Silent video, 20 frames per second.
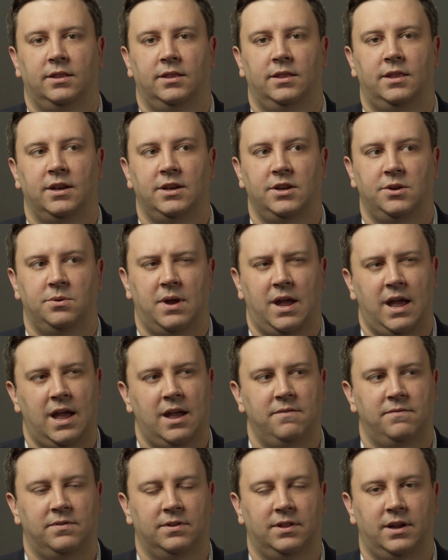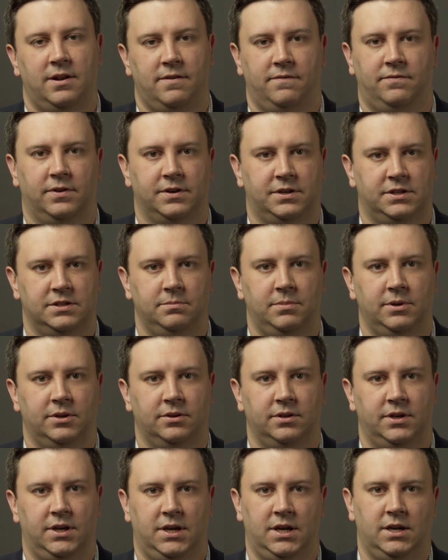then you have a lot of
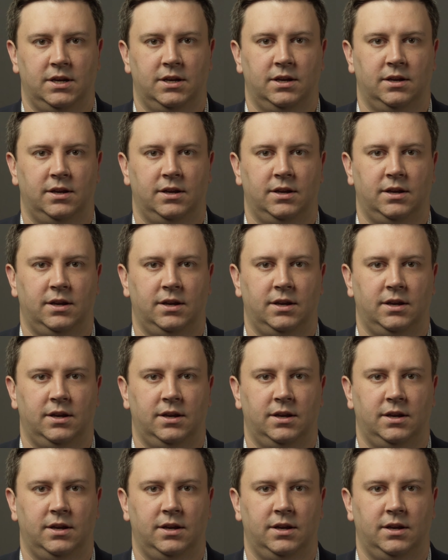flexibility